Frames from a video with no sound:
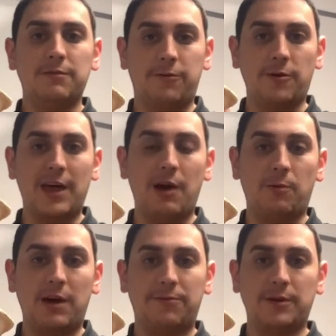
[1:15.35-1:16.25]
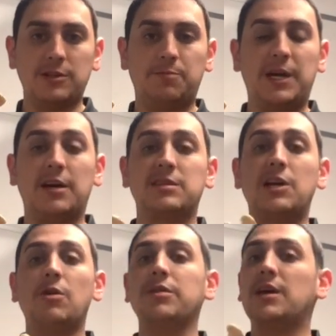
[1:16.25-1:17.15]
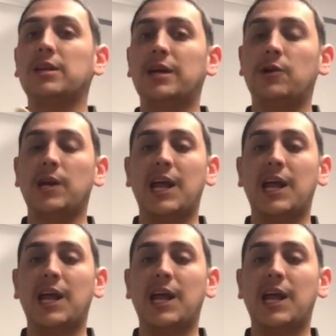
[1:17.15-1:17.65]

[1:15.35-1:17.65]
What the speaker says: for that reference because I know the glenoid